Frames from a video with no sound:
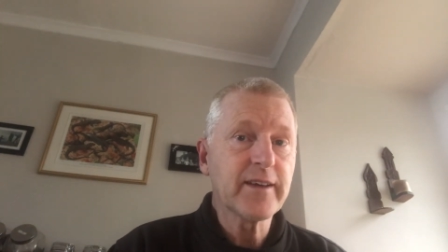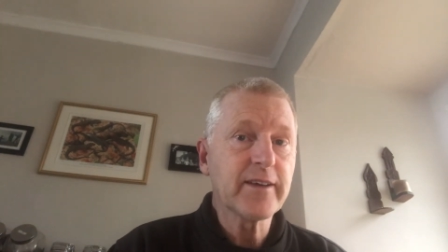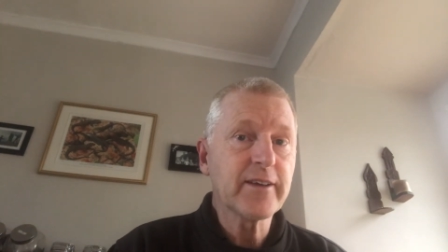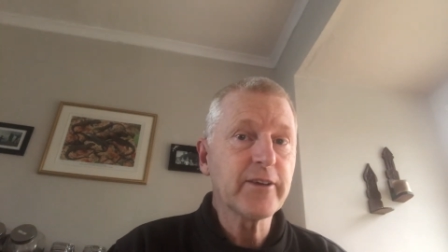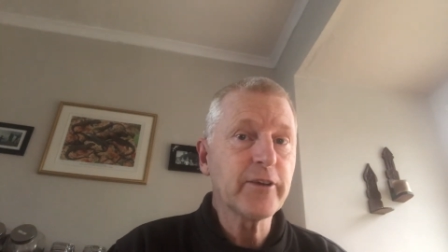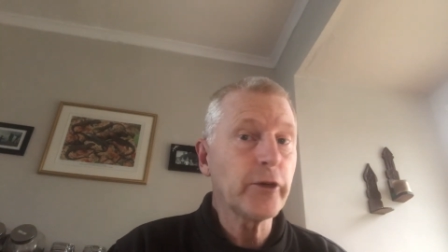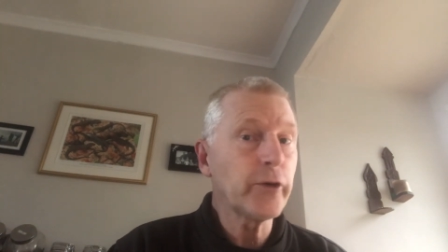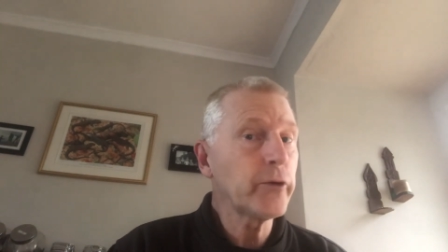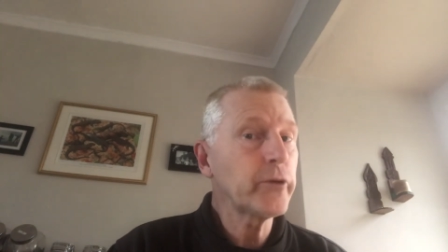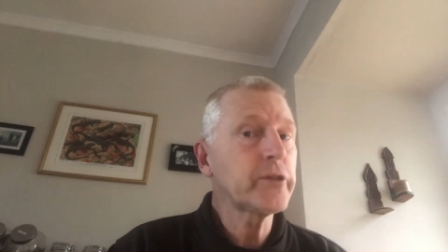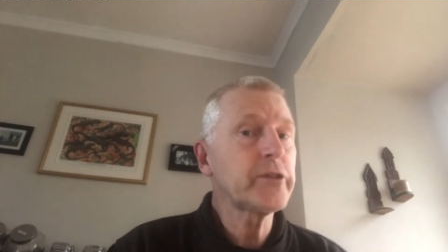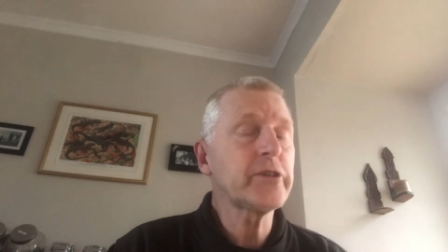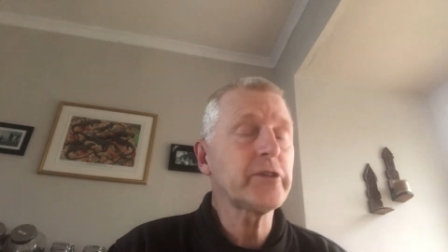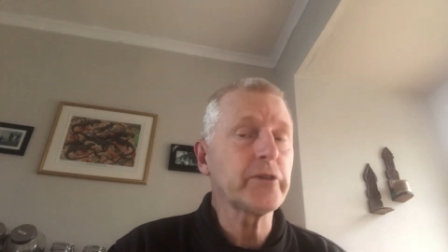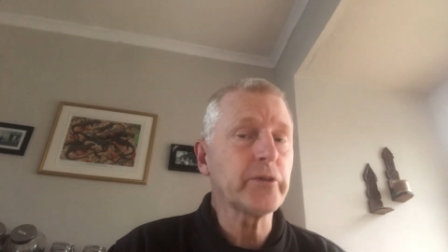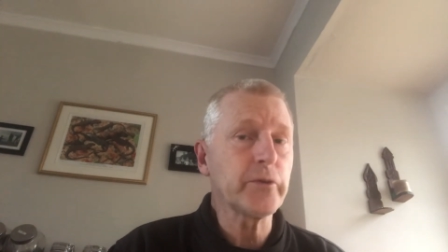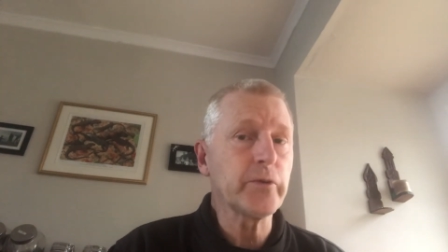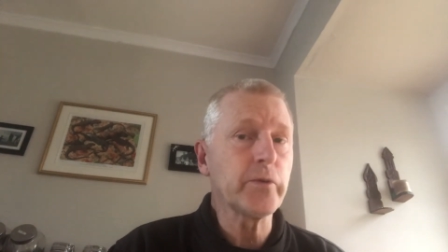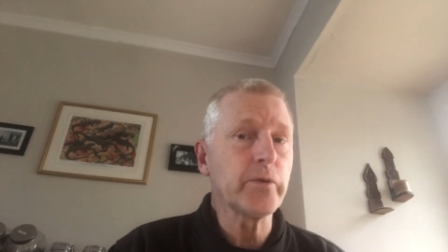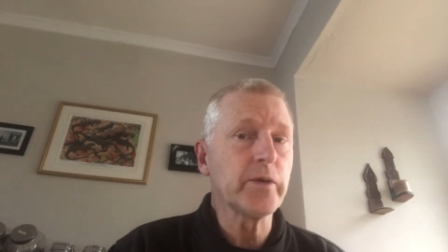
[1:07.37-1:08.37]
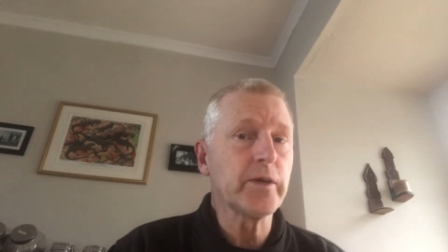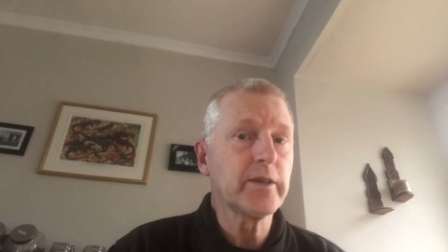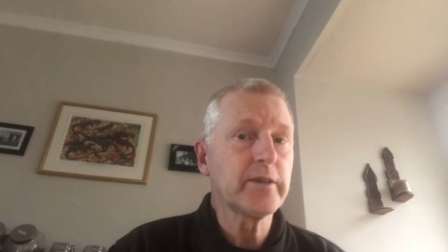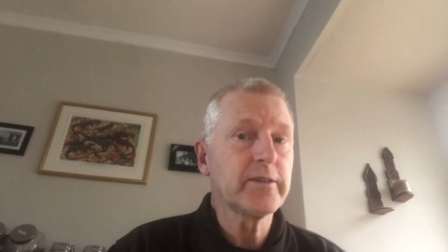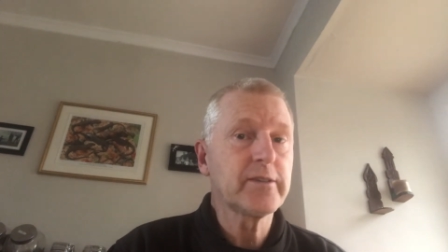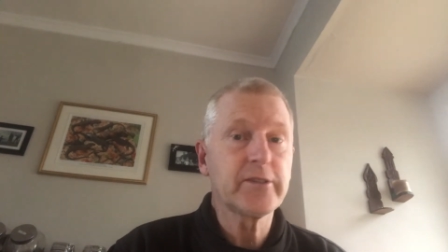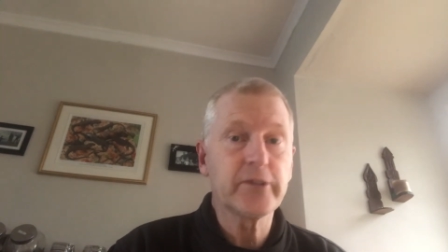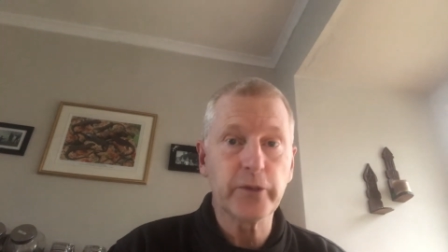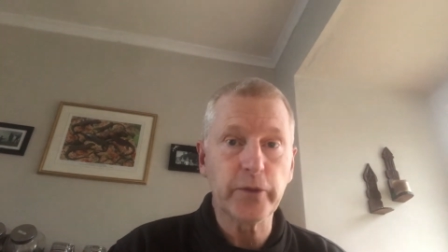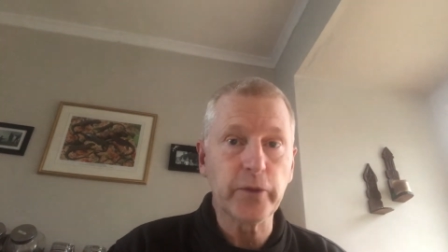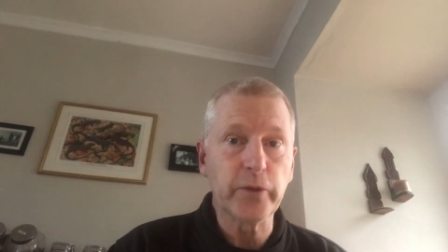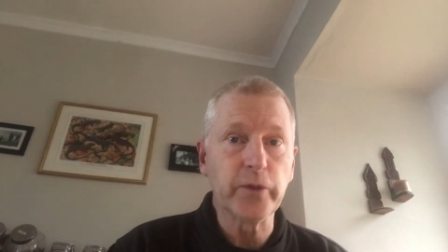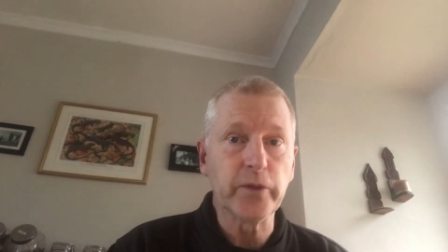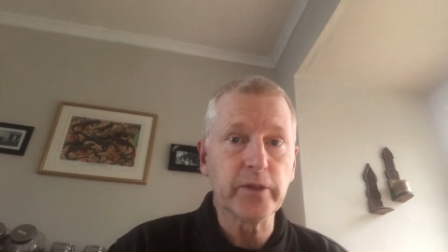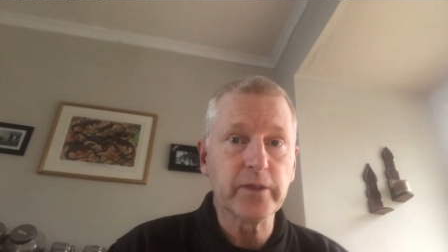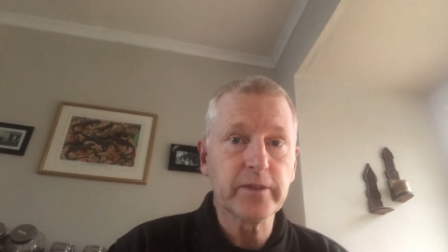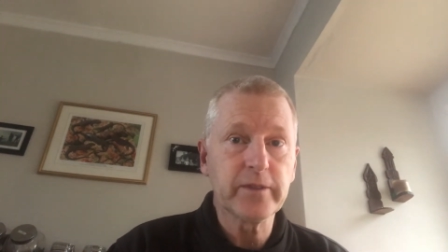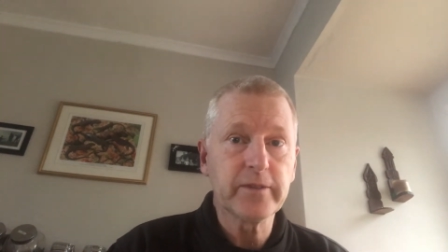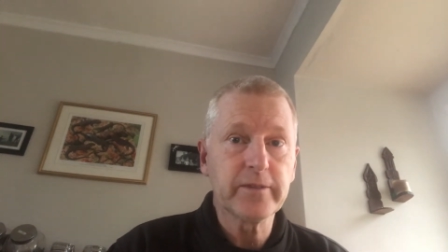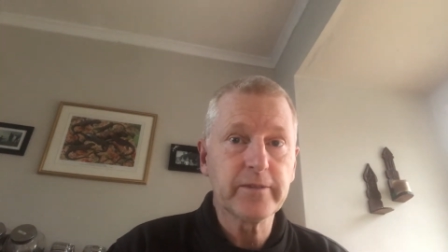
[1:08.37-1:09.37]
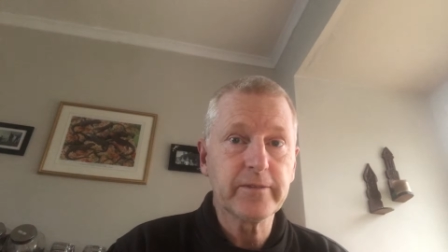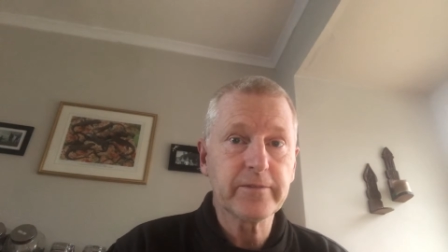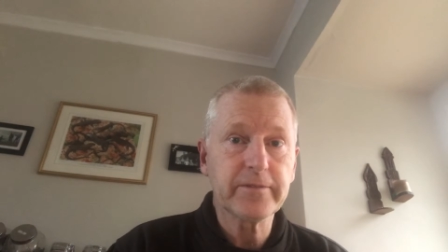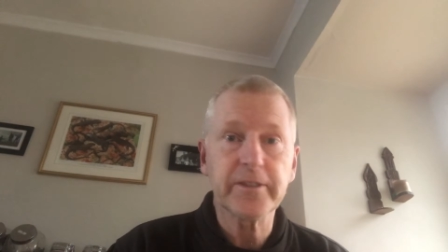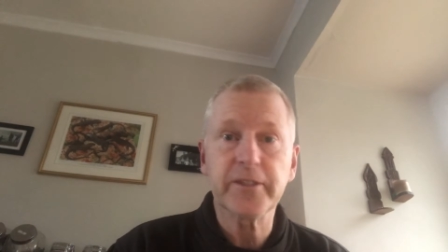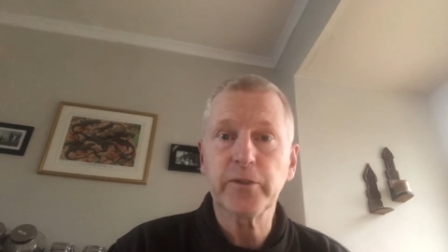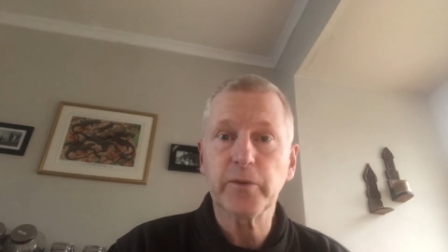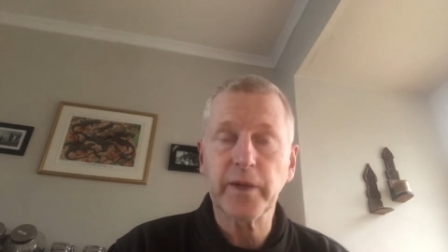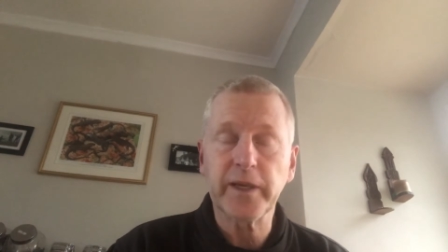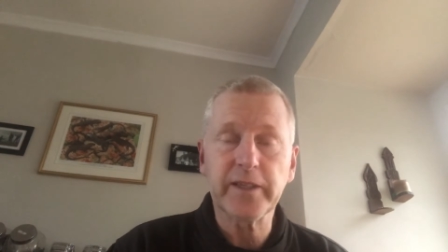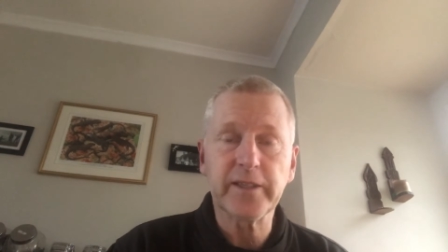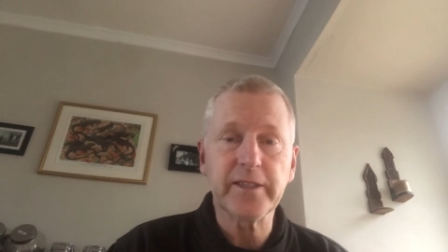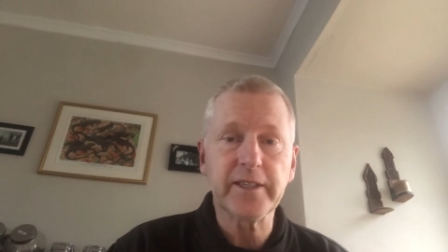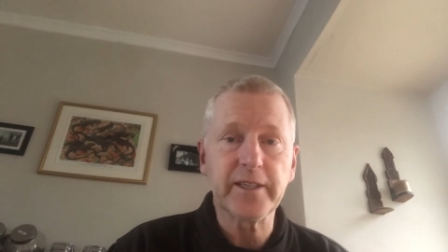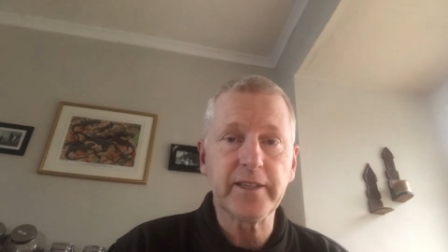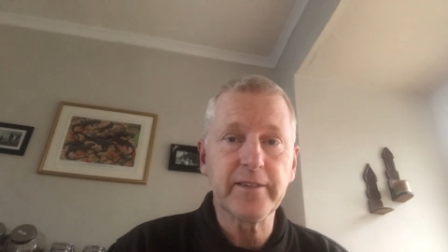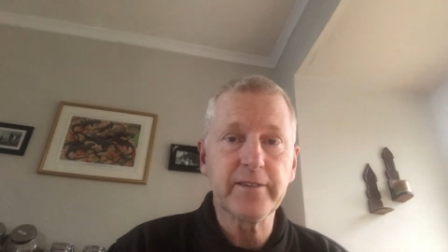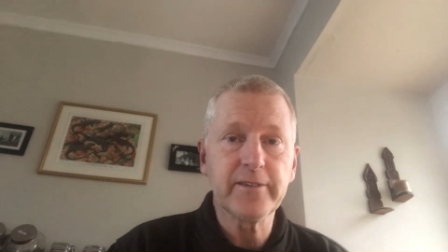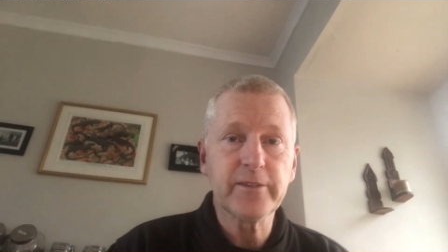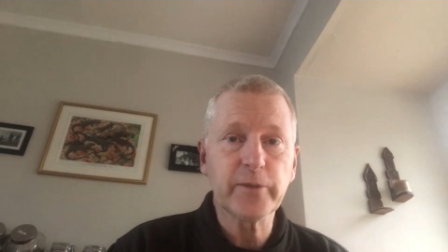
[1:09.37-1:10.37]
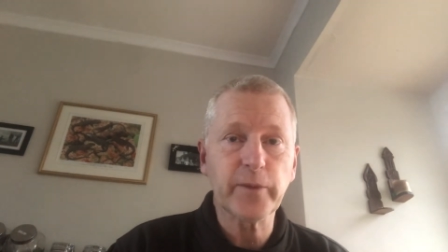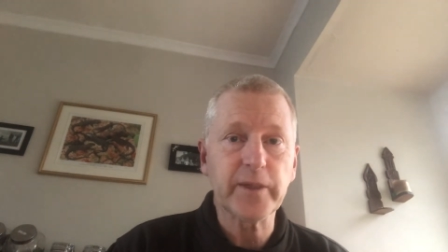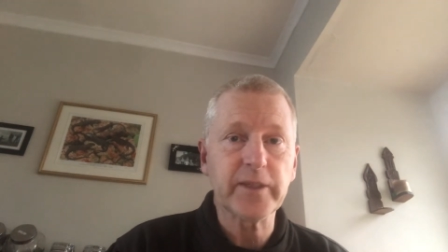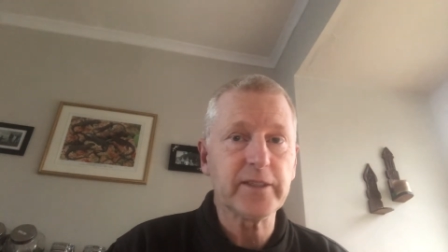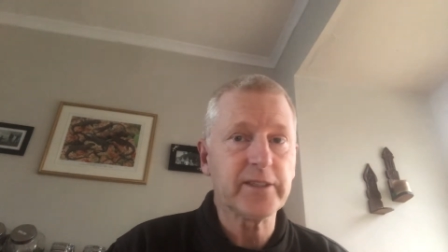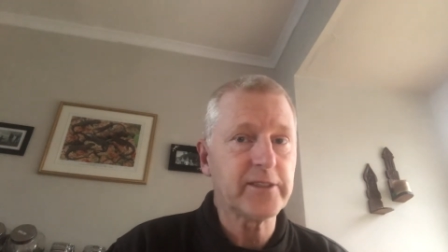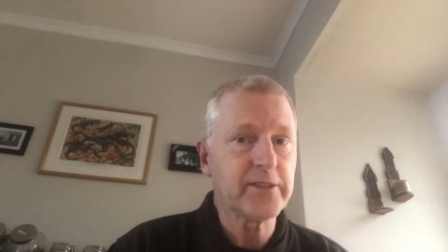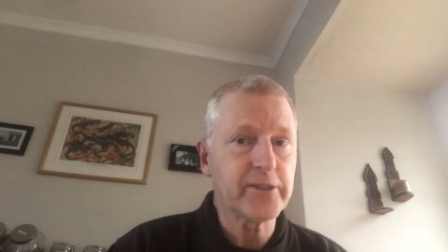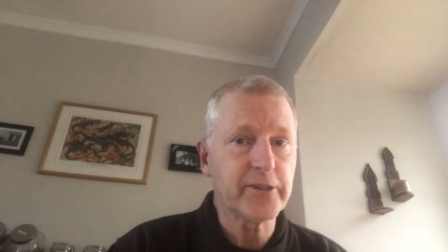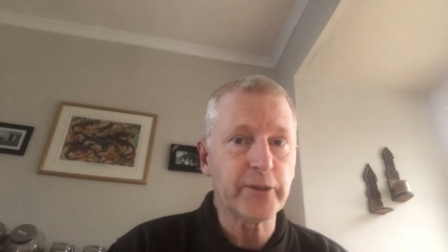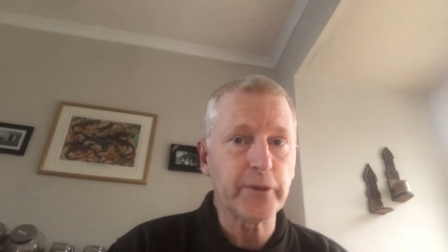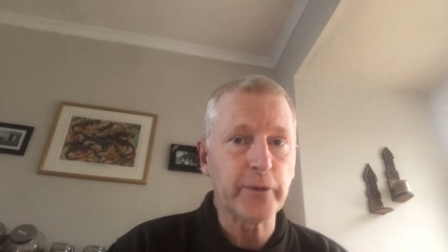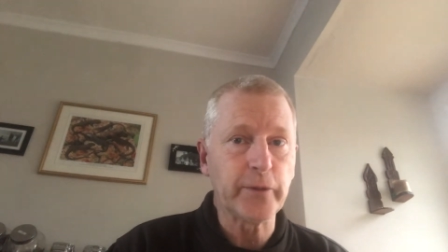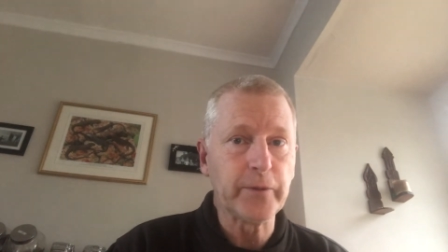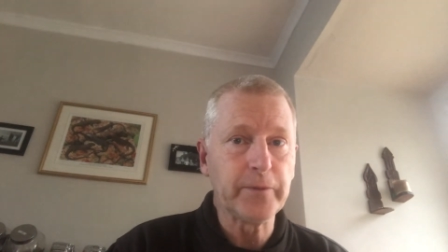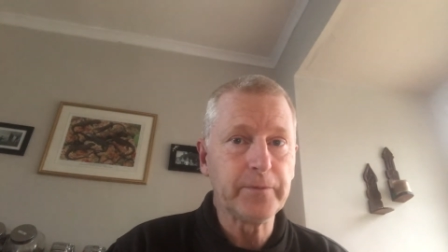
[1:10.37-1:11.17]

go-to tool for 2022.